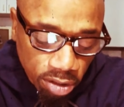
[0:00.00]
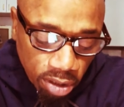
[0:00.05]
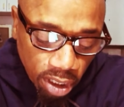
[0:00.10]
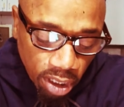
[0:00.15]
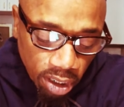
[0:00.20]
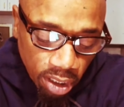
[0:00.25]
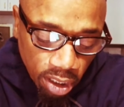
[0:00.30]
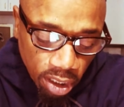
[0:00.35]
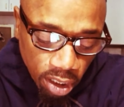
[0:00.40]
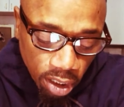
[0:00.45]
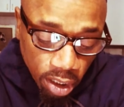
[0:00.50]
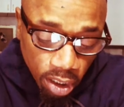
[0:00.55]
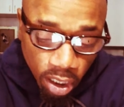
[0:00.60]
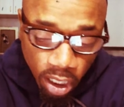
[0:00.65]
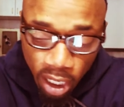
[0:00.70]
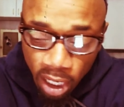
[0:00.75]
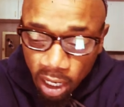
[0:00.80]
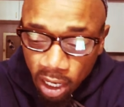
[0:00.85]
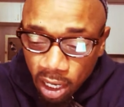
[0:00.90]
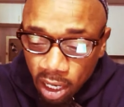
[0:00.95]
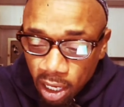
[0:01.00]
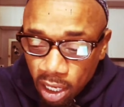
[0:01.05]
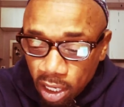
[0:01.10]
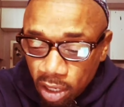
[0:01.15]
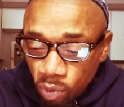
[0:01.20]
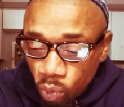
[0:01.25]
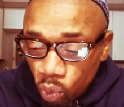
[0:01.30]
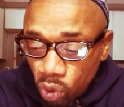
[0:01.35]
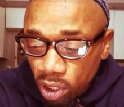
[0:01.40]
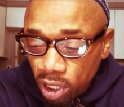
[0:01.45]
right?
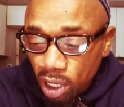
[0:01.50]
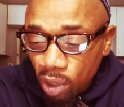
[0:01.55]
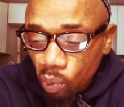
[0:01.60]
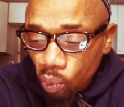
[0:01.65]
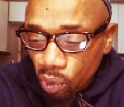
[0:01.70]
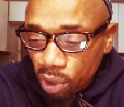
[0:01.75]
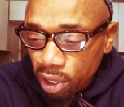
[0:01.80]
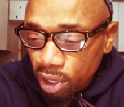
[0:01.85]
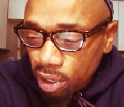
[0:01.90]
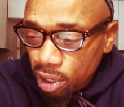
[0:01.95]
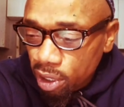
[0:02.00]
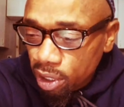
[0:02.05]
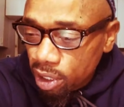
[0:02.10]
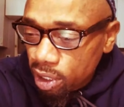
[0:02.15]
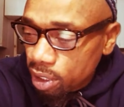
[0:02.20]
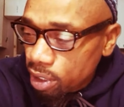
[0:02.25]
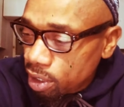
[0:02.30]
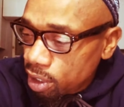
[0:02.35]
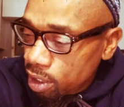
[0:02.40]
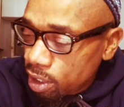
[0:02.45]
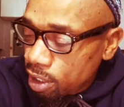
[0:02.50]
and when I'm wearing it,